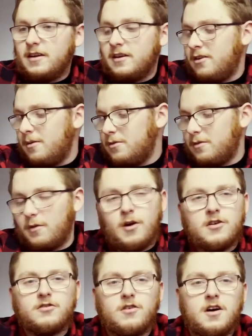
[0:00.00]
in terms of a
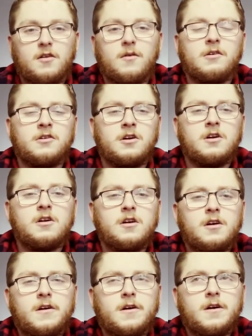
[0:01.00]
restaurant around here.
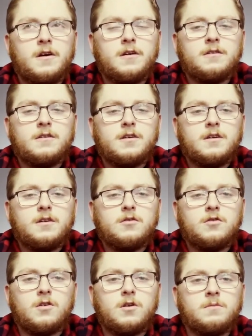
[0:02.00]

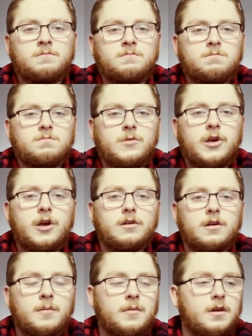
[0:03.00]
So yeah,
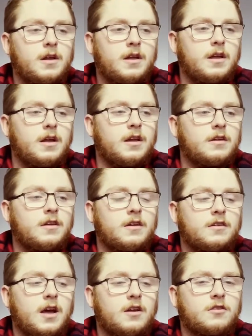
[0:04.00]
I mean, it's
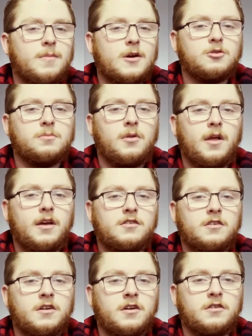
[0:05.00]
got a special place
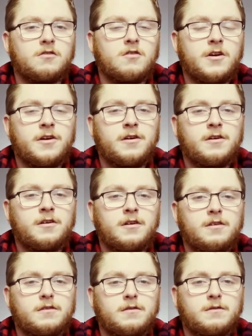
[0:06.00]
in history
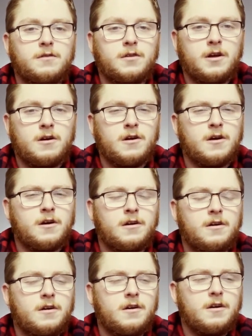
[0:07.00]
for the area.
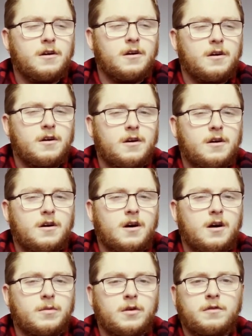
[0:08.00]

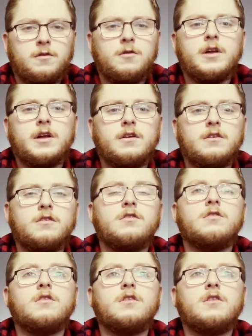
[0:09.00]
The food
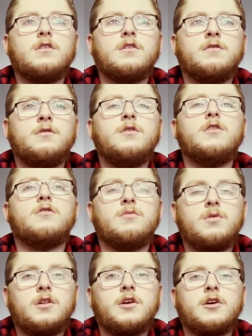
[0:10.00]
is
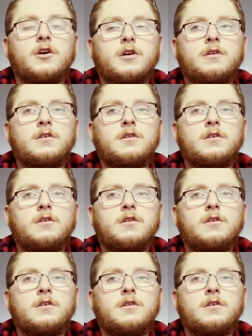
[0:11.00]
really good.